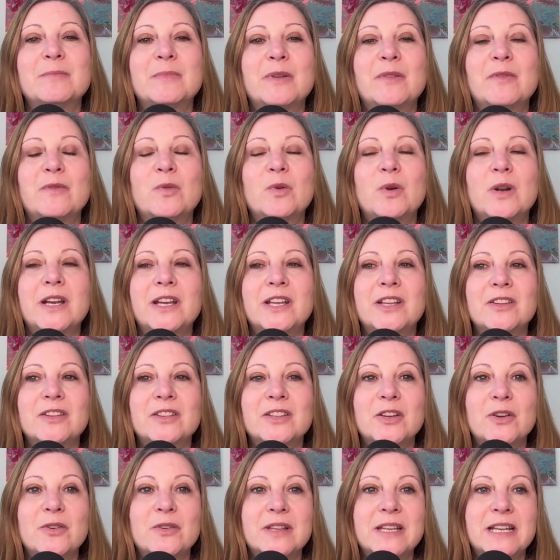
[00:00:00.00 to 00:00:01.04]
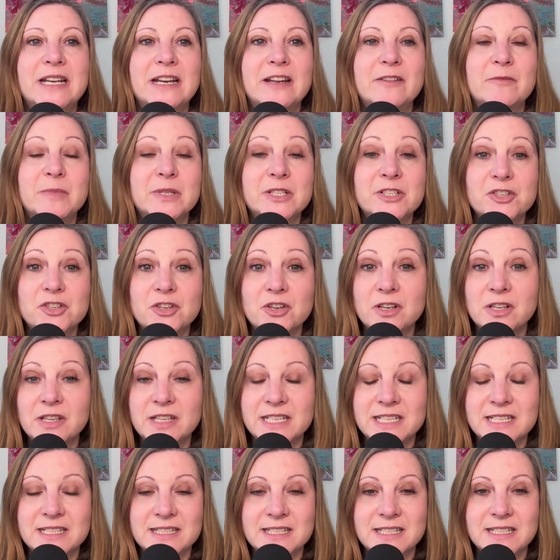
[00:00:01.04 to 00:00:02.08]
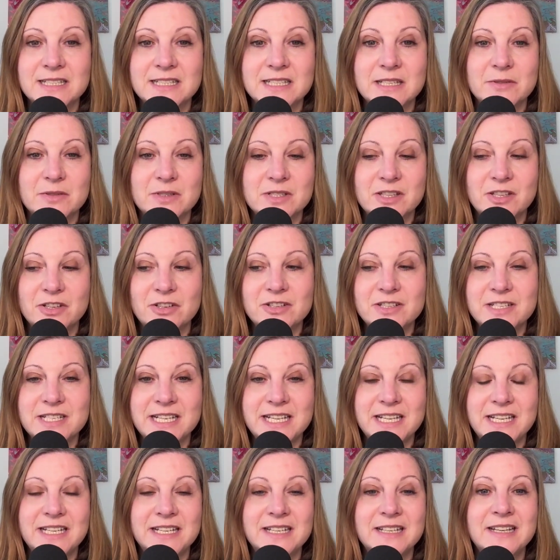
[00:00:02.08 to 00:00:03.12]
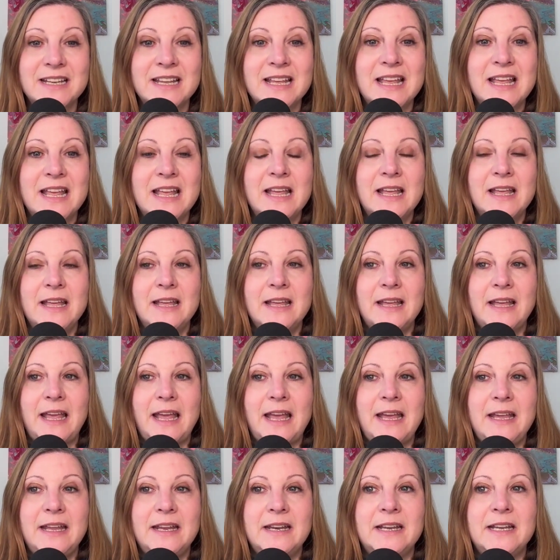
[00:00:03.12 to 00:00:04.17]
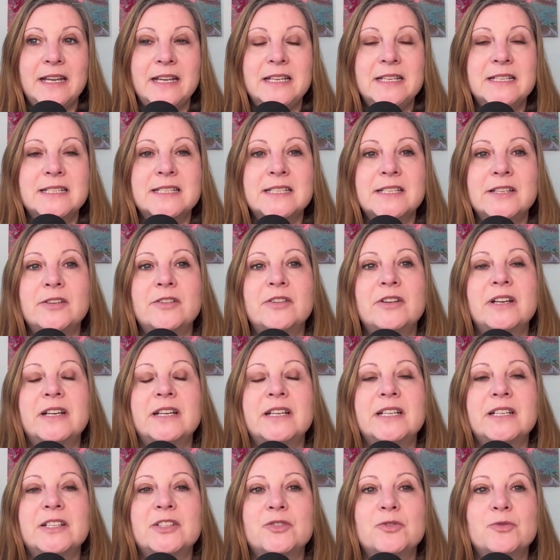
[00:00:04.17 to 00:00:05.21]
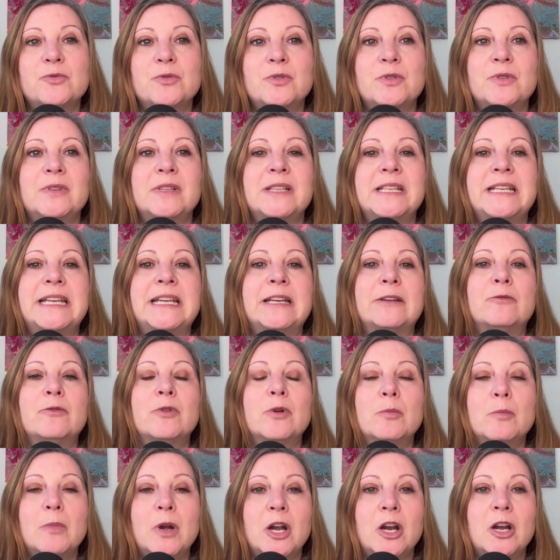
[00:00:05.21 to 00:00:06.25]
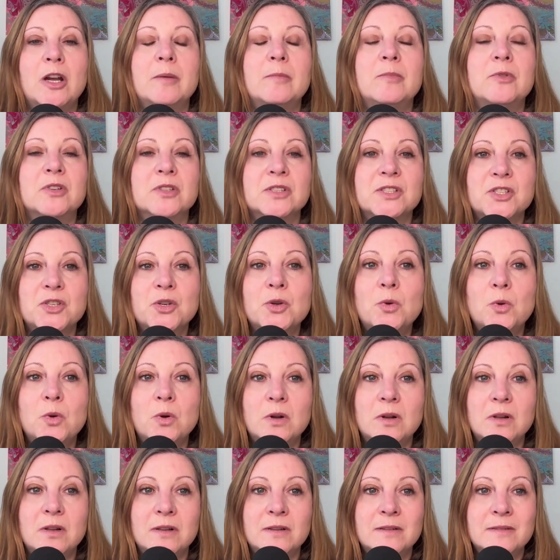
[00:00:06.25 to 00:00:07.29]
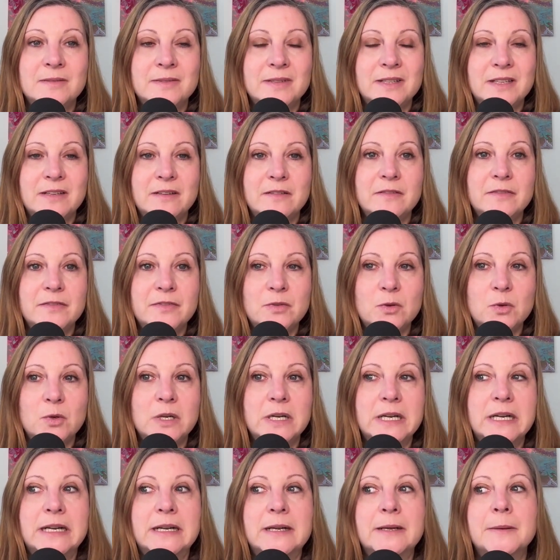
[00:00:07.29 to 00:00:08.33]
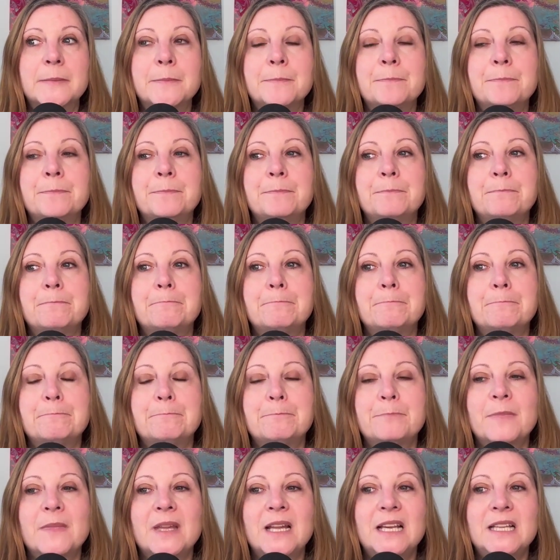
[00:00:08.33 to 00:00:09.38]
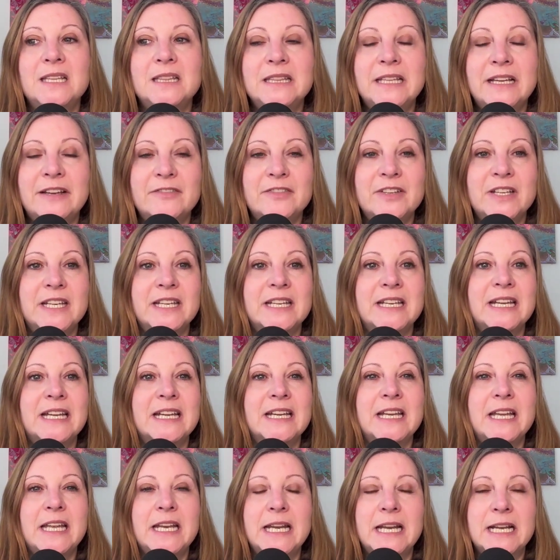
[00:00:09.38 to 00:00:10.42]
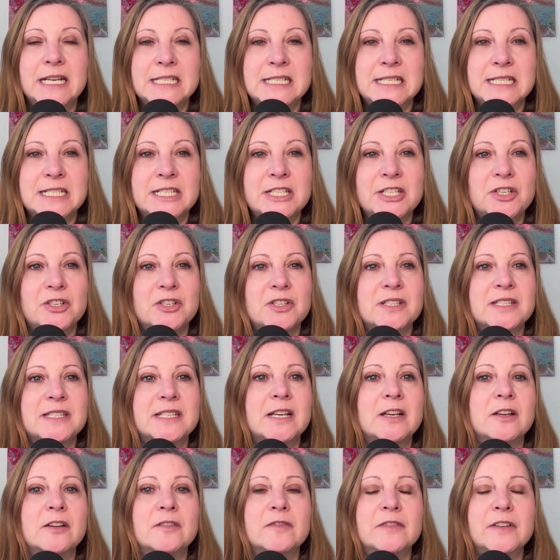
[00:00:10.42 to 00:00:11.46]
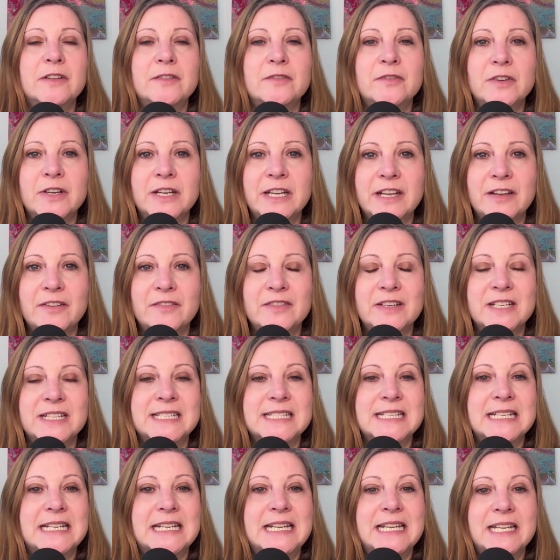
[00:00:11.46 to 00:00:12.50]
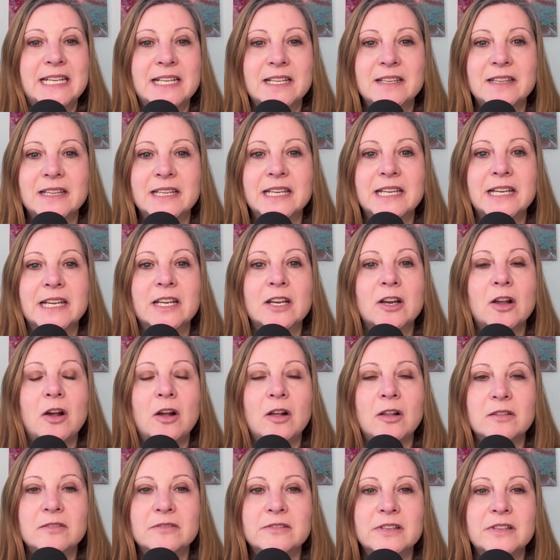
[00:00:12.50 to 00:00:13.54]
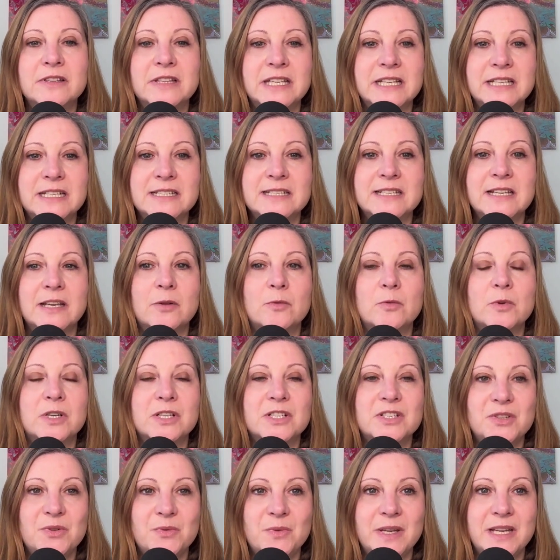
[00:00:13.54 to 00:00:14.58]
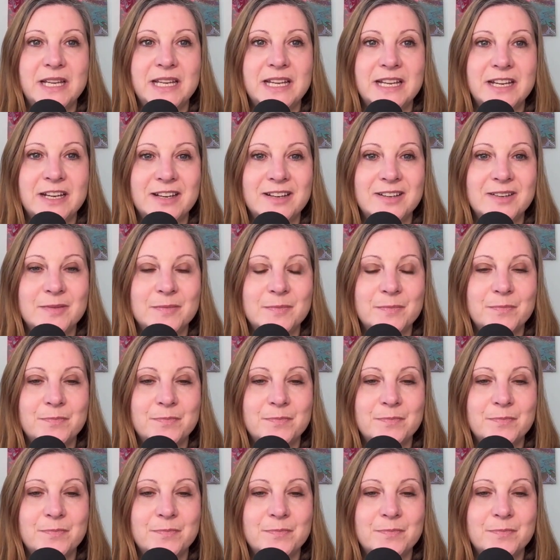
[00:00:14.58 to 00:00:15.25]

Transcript: before, you'll know that I've been journaling since I was 13. And I consider it a truly remarkable tool for loving and connecting to yourself and forgiveness and healing and all the things that we're doing here.